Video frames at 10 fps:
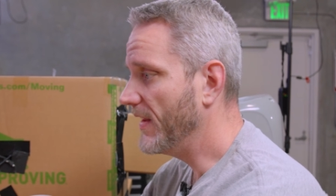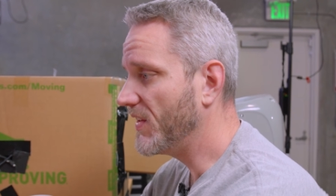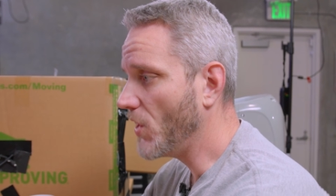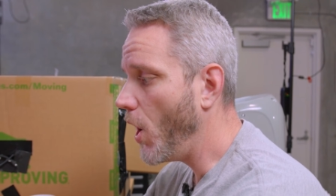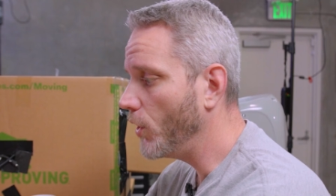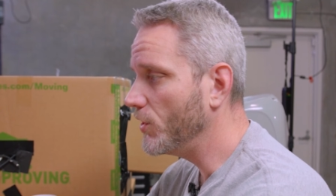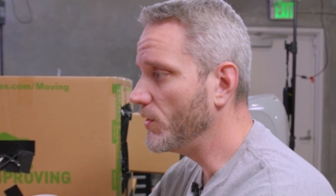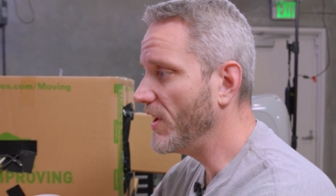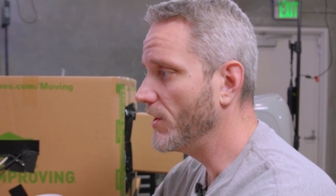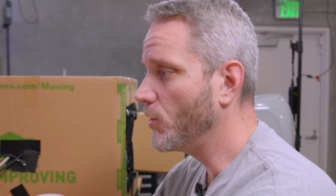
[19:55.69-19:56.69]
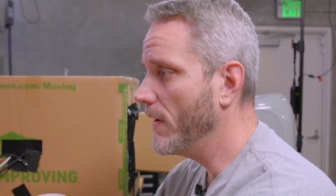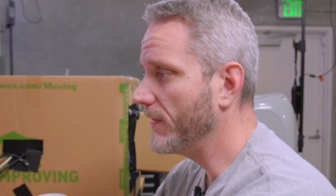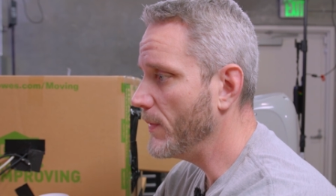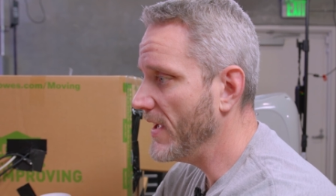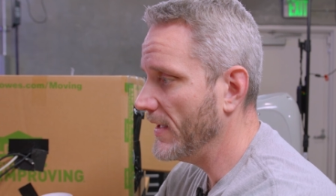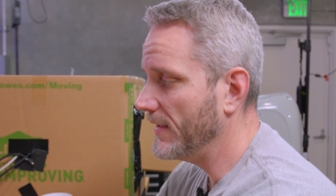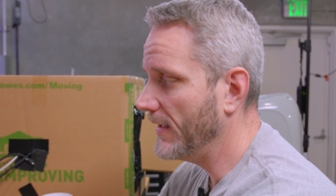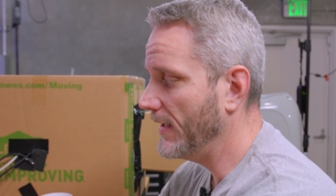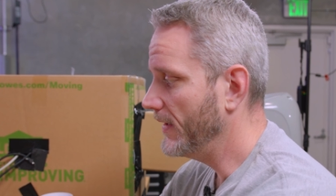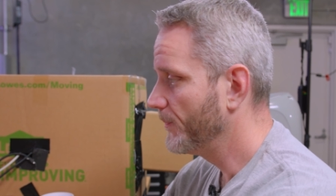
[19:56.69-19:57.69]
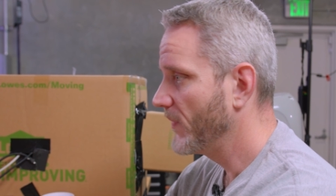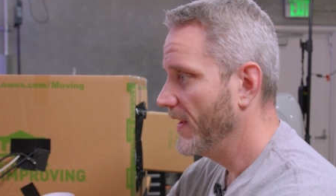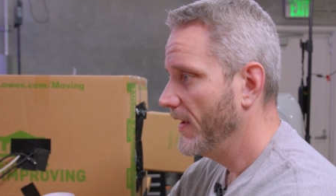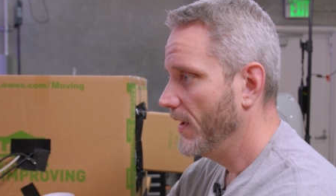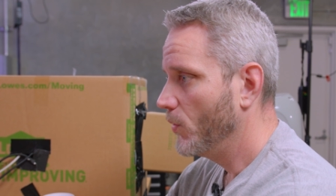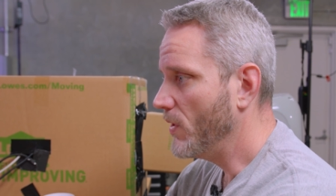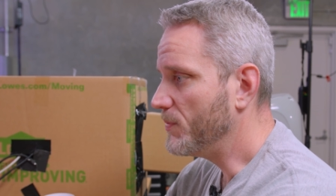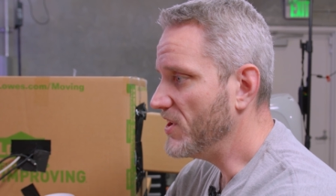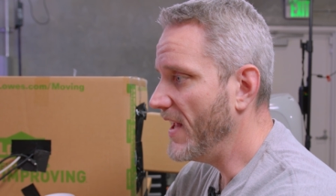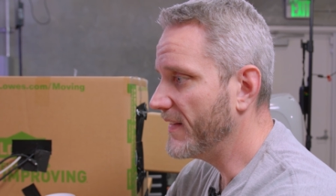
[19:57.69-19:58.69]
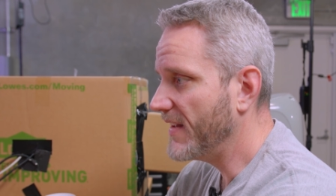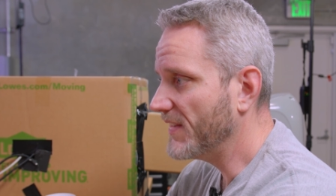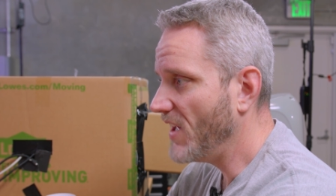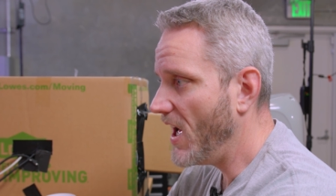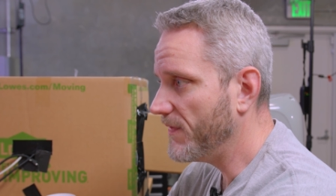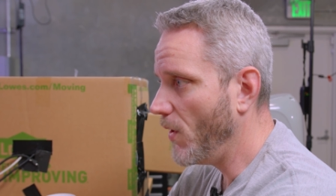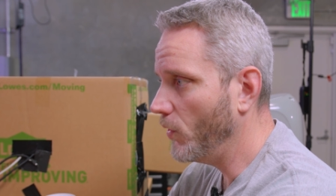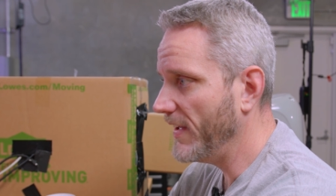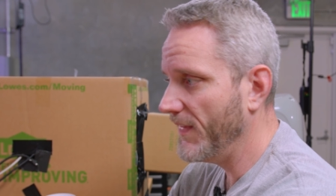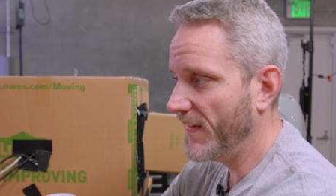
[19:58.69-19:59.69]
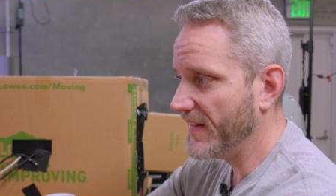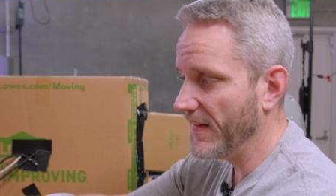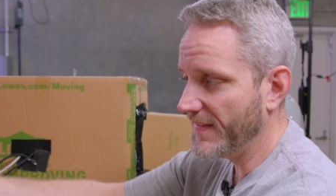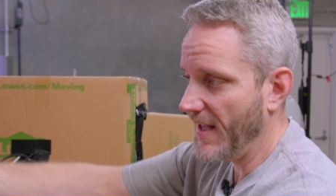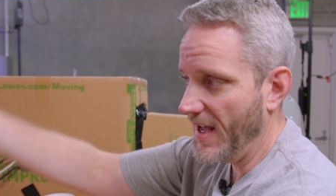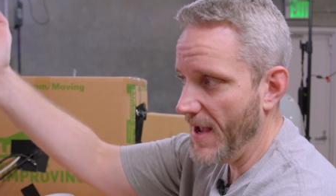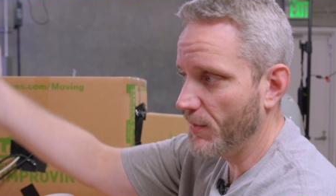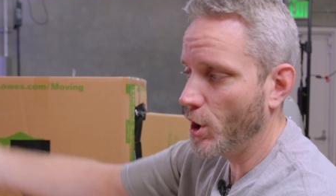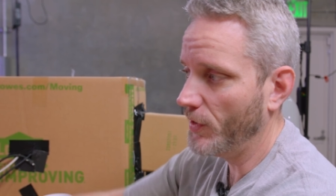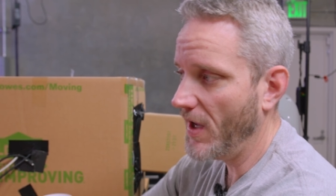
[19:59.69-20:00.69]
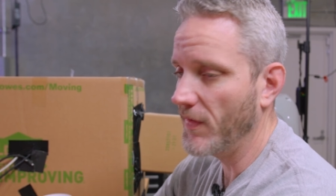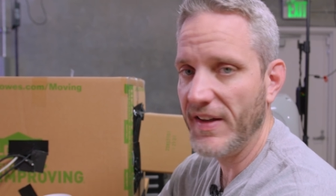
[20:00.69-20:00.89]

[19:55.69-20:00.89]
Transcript: This is all new territory for me, and uh, Rip GN's kicked off only in the sense that I'm currently on the